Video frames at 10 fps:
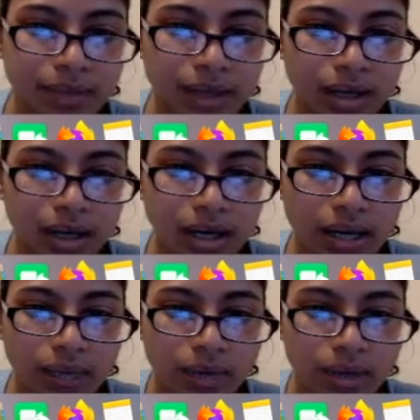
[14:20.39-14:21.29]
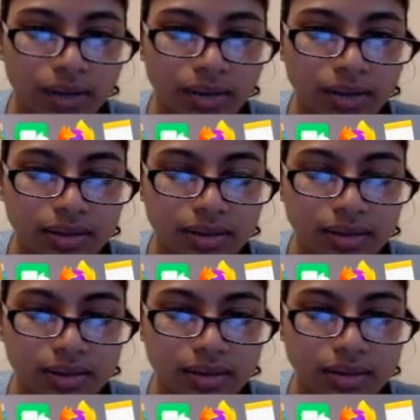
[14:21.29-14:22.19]
I want
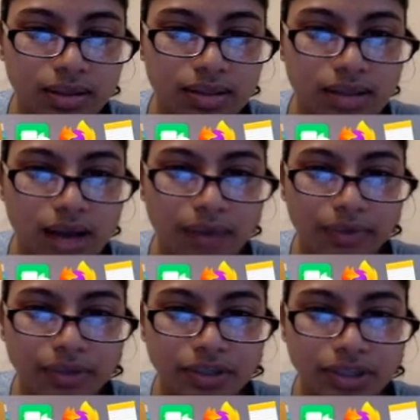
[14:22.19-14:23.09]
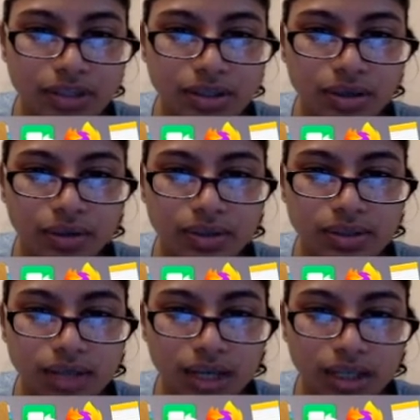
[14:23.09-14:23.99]
this operation to go
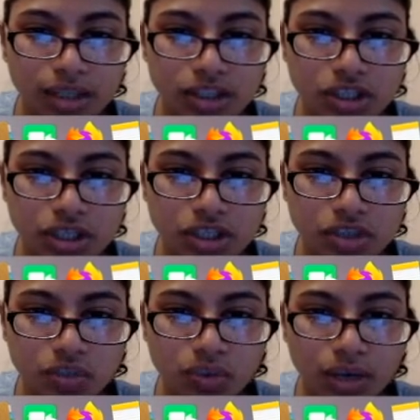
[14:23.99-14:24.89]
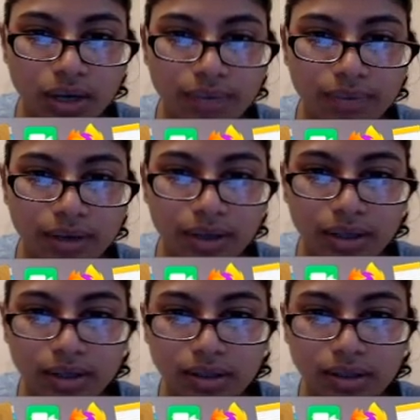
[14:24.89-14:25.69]
inside change Y by.